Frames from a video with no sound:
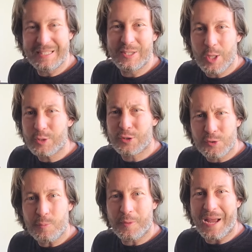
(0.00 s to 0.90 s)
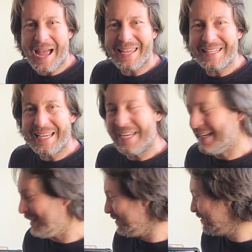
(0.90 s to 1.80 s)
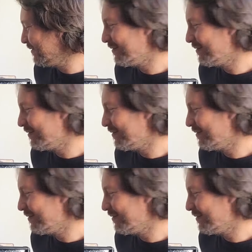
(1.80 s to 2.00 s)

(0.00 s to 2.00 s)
not super high gain.